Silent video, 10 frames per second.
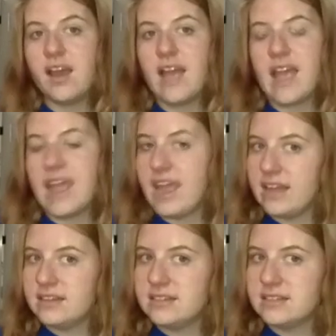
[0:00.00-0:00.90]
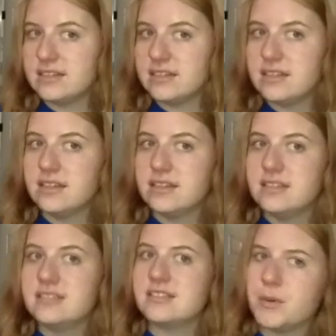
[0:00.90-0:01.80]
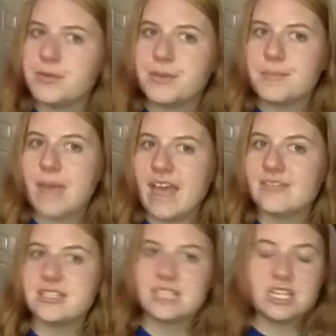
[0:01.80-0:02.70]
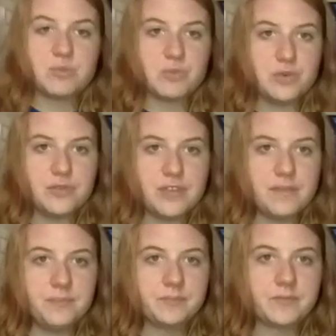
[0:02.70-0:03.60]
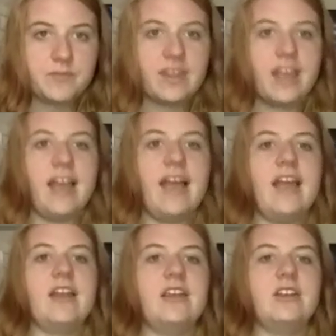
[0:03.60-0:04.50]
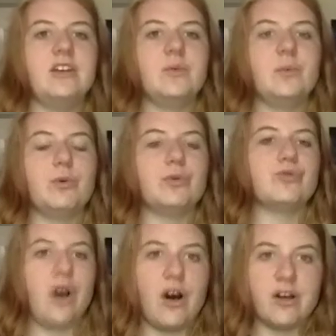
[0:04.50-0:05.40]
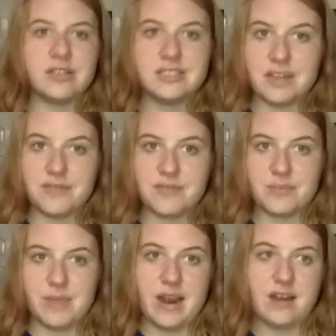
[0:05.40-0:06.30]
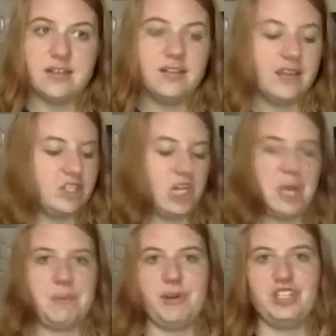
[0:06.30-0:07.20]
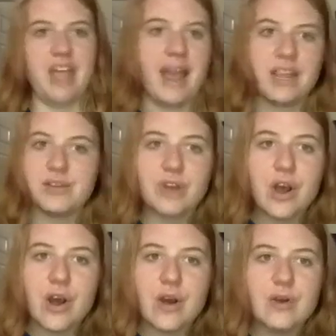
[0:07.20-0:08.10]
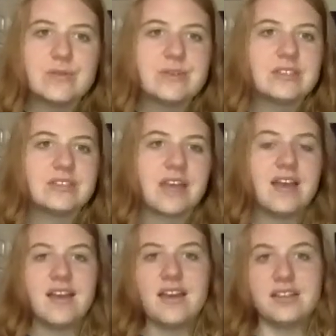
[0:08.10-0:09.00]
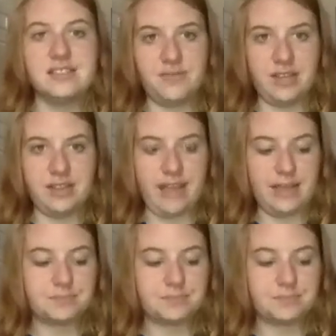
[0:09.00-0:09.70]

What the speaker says: And some of them may have seen the movie and will draw stuff from there and talk about Jack and Rose and stuff like that.